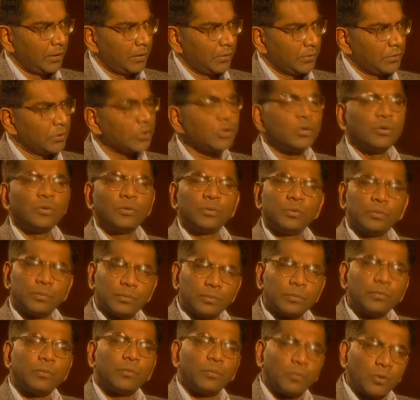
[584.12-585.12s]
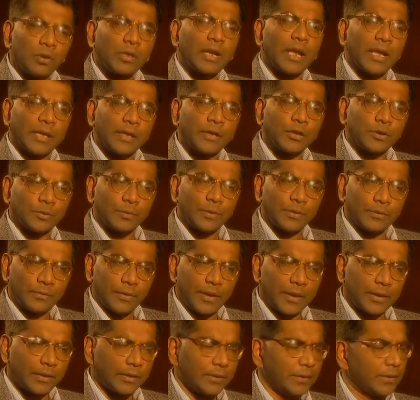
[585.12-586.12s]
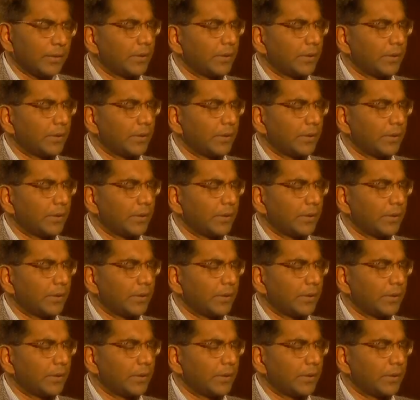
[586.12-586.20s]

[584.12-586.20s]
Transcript: So you would like it to be read.